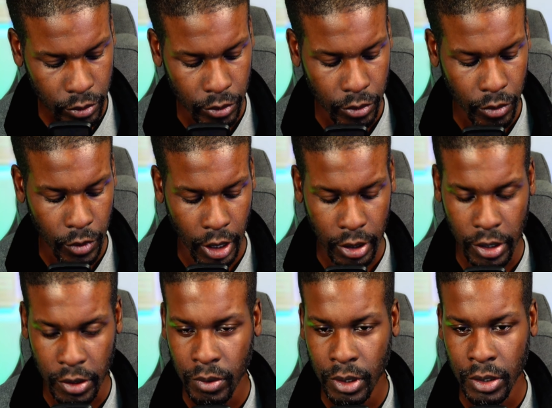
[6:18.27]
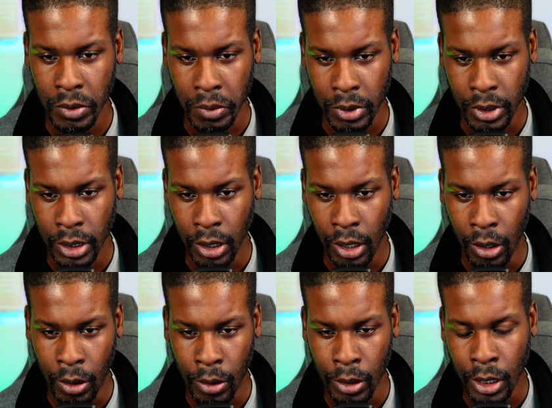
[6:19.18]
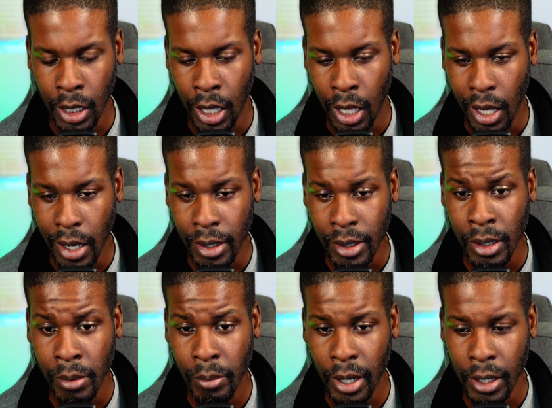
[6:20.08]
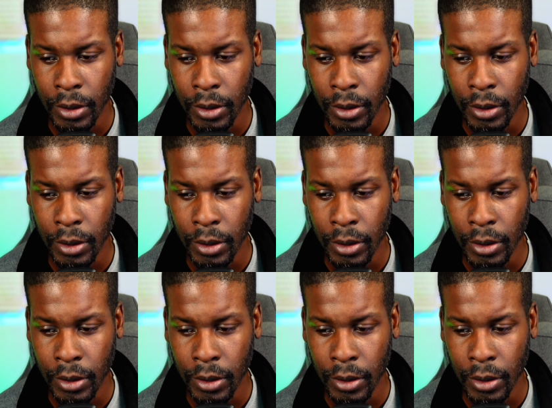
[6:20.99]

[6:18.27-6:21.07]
And that's what it's really all about.